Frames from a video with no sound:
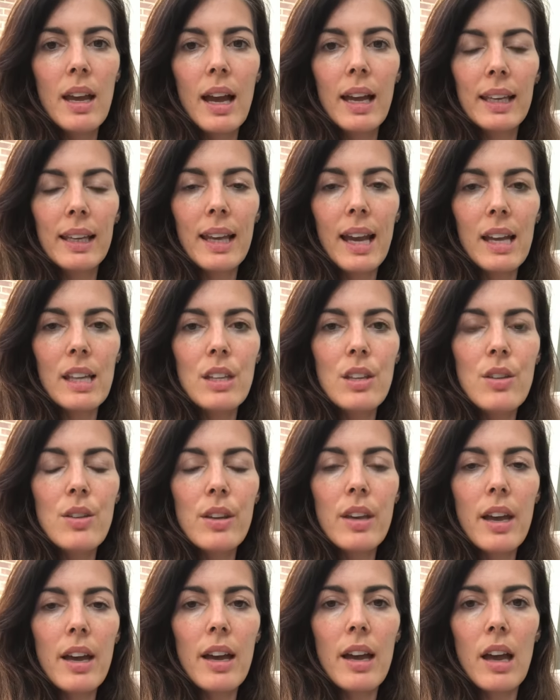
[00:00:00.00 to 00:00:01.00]
And can you
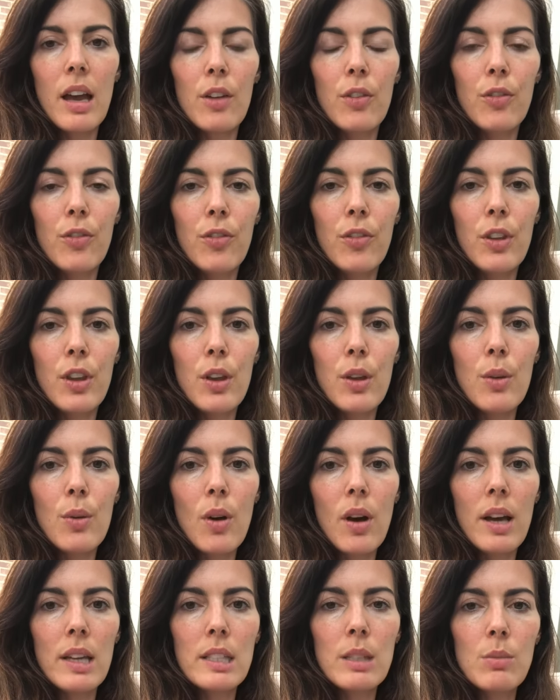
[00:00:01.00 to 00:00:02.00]
get a few
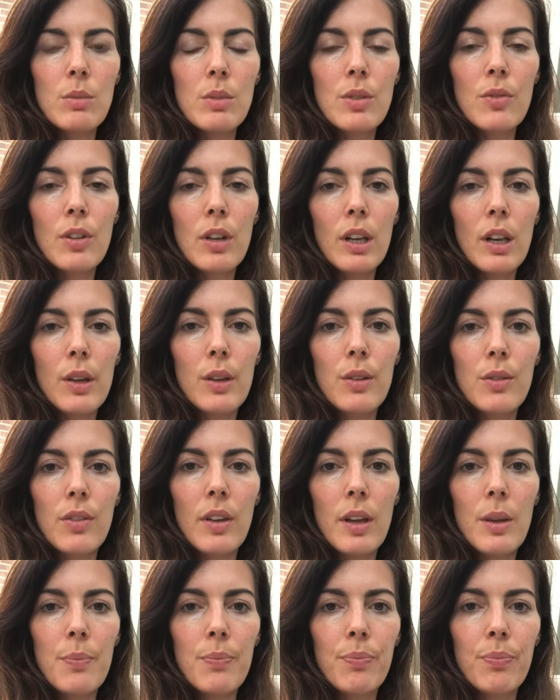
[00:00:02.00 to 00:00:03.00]
items of
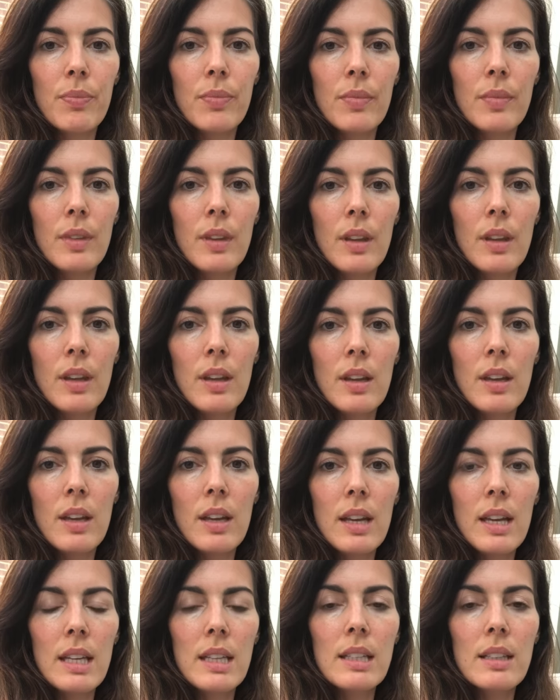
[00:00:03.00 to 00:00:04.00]
clothing
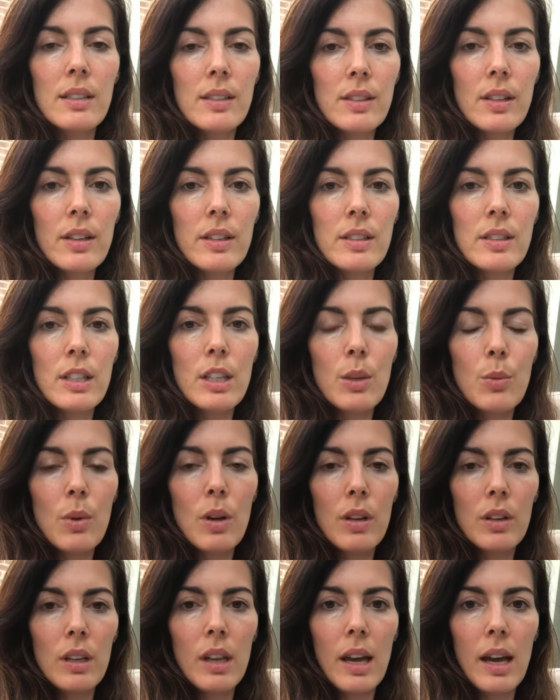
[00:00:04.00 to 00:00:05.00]
in the size that you
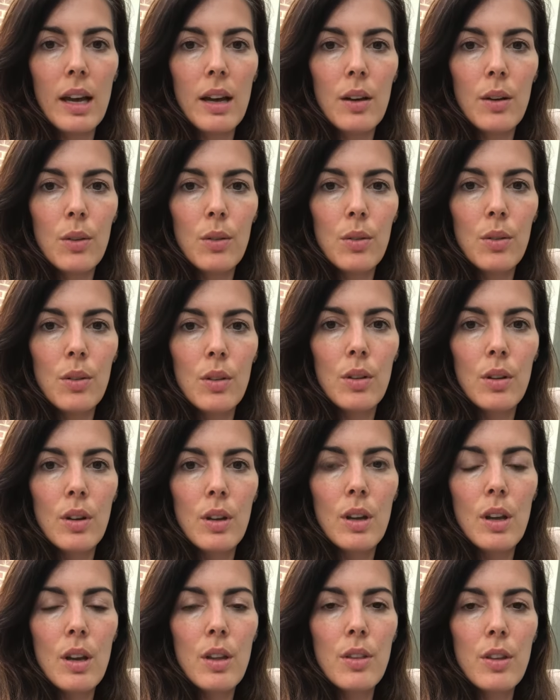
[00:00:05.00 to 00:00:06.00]
are now
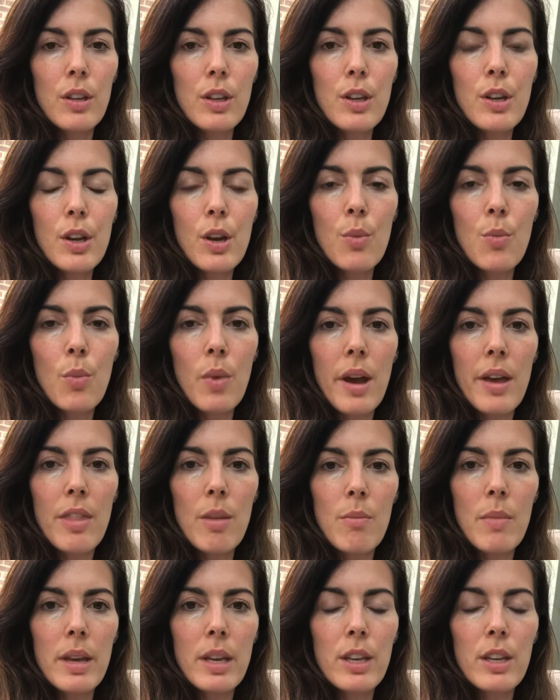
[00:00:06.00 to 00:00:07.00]
that you can wear
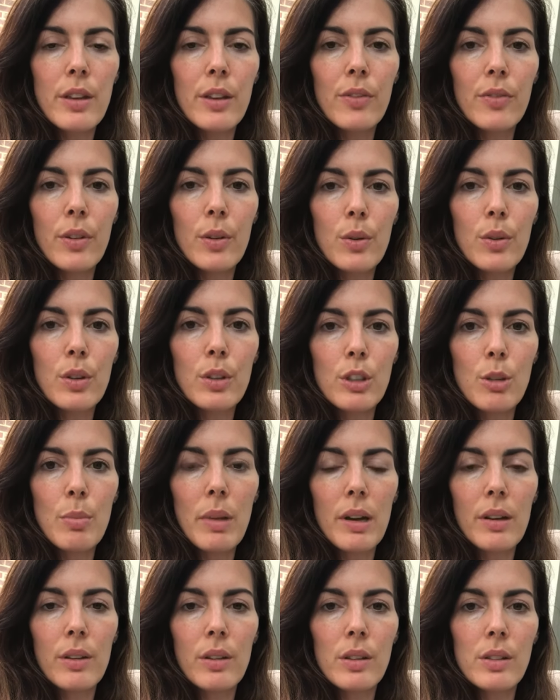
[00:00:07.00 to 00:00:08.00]
that make you feel good
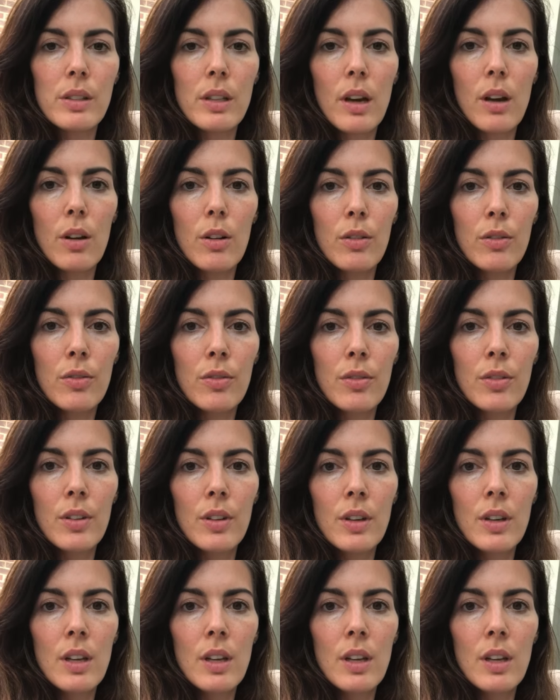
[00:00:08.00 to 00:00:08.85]
about yourself?